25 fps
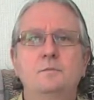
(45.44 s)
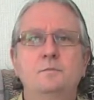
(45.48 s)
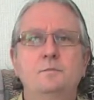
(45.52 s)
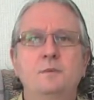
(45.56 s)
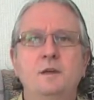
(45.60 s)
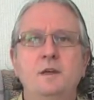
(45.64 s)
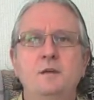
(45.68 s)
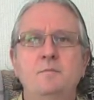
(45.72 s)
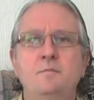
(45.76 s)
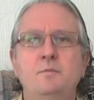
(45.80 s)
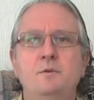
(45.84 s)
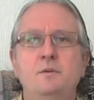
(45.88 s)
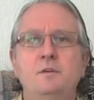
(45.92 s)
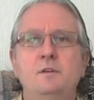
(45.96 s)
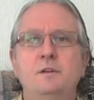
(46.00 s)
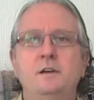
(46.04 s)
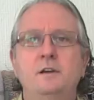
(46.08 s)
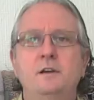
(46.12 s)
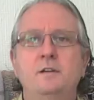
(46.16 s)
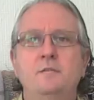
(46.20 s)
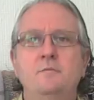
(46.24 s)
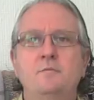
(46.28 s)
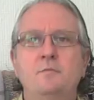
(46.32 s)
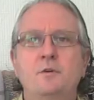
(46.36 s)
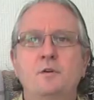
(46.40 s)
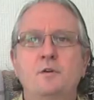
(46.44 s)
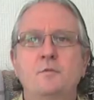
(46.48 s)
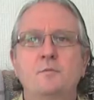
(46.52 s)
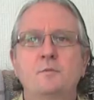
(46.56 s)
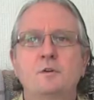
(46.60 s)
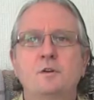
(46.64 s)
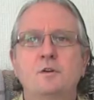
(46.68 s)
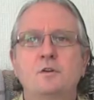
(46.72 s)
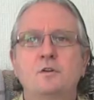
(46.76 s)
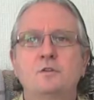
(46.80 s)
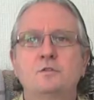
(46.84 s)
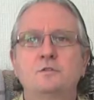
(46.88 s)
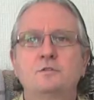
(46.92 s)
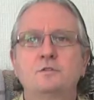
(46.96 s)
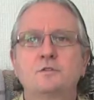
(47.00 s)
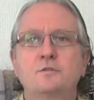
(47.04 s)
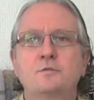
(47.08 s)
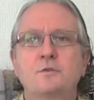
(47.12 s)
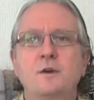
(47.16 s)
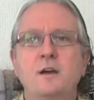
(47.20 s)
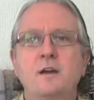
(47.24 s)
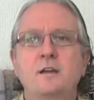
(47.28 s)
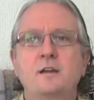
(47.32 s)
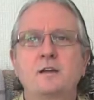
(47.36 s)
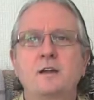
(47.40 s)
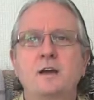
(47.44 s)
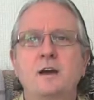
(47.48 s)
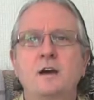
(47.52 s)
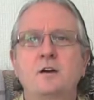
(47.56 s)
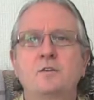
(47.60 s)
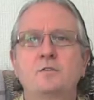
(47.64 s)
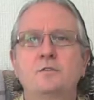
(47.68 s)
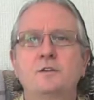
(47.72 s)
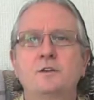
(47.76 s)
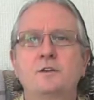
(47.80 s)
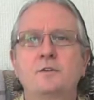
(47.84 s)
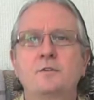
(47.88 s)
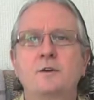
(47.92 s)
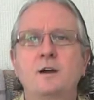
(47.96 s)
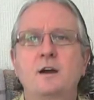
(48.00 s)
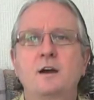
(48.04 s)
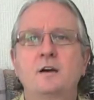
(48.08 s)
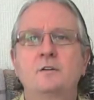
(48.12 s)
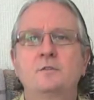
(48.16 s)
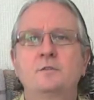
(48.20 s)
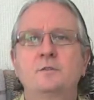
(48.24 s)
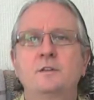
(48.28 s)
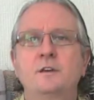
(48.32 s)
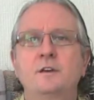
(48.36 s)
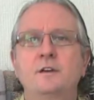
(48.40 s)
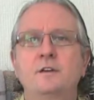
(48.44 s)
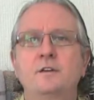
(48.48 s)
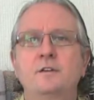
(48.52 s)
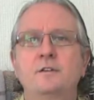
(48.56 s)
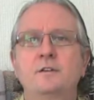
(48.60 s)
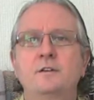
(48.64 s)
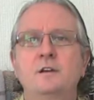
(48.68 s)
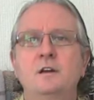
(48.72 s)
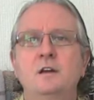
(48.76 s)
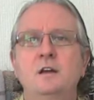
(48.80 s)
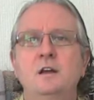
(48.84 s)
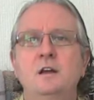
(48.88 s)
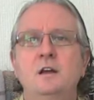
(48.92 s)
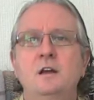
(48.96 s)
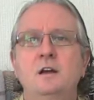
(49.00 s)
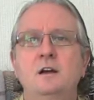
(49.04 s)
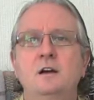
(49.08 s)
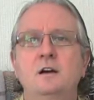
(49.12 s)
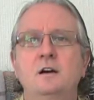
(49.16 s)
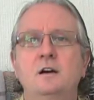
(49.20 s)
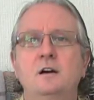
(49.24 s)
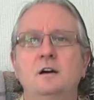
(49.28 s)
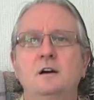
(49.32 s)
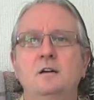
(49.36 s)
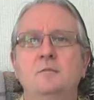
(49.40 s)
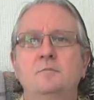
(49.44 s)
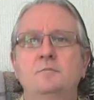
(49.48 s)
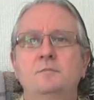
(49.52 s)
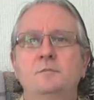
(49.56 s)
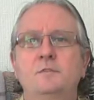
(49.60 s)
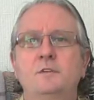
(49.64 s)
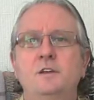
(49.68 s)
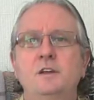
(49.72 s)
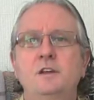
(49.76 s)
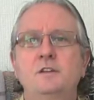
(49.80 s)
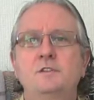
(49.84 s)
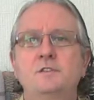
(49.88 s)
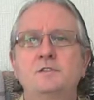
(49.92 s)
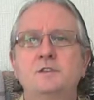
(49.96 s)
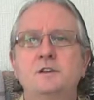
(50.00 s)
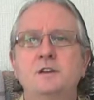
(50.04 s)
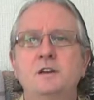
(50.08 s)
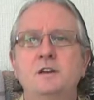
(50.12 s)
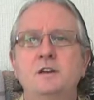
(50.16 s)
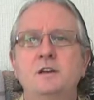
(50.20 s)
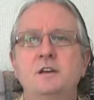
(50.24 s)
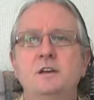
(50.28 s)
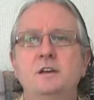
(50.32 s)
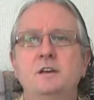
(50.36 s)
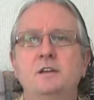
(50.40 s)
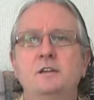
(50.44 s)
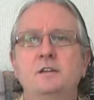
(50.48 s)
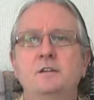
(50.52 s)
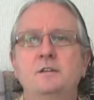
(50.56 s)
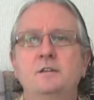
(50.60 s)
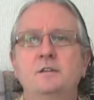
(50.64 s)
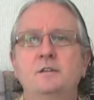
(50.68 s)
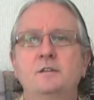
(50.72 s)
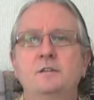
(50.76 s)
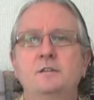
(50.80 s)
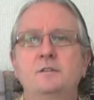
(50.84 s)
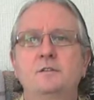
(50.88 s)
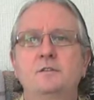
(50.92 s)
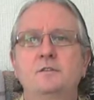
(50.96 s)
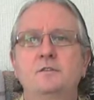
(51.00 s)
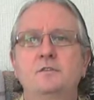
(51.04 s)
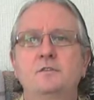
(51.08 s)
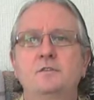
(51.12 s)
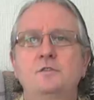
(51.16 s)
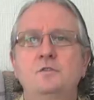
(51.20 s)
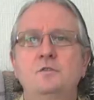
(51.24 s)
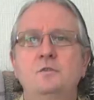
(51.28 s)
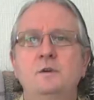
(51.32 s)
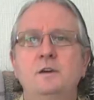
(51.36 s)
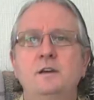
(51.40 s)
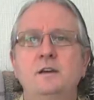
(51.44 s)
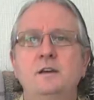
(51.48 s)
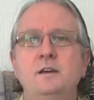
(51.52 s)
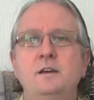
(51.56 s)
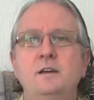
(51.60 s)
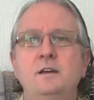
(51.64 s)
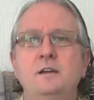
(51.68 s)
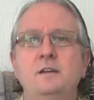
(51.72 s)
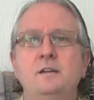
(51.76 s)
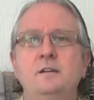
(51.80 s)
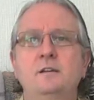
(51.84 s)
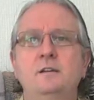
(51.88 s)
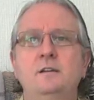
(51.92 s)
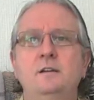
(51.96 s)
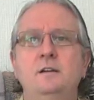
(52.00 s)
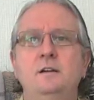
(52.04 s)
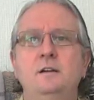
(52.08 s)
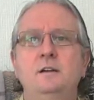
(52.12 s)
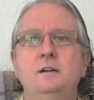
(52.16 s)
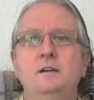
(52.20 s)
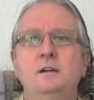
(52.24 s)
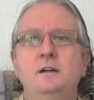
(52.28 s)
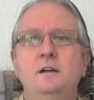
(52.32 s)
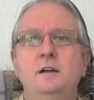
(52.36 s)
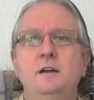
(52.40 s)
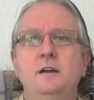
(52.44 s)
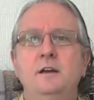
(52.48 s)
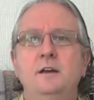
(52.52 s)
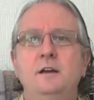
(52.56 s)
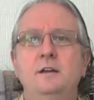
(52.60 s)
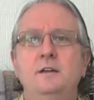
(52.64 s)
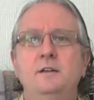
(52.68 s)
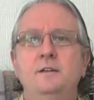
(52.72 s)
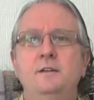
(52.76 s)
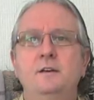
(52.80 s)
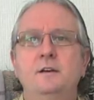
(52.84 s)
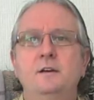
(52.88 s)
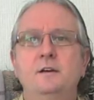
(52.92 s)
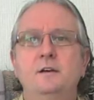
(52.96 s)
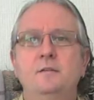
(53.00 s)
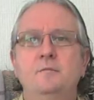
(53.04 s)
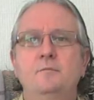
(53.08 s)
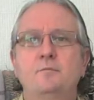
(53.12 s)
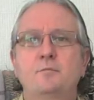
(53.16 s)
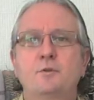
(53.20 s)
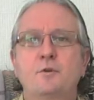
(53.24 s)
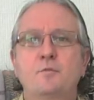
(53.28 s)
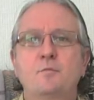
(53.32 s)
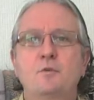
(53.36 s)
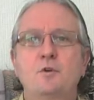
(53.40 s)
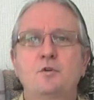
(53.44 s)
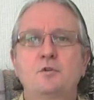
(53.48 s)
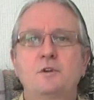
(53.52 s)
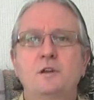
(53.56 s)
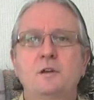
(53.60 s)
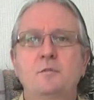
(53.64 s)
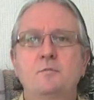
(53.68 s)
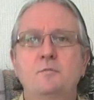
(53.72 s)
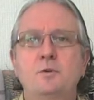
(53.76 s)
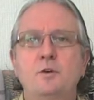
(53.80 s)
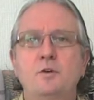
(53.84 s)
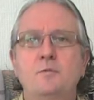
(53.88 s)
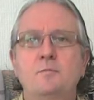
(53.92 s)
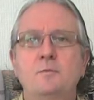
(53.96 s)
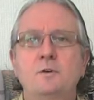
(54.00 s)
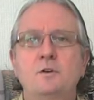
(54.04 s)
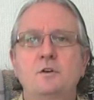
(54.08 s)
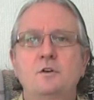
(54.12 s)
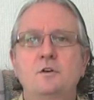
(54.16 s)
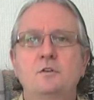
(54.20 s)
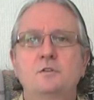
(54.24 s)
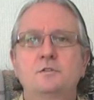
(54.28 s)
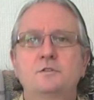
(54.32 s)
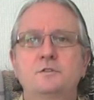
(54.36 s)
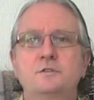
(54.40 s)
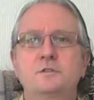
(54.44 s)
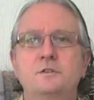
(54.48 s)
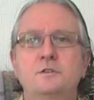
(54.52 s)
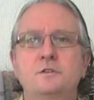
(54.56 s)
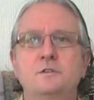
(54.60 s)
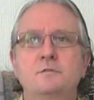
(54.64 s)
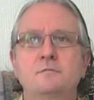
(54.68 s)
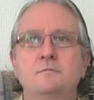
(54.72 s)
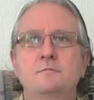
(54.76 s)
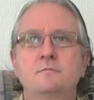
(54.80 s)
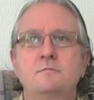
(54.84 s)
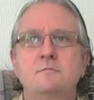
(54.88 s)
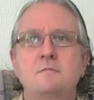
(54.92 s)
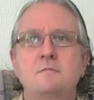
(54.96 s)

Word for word: people in permaculture right now that are out there um, teaching and doing and, and uh, promoting permaculture.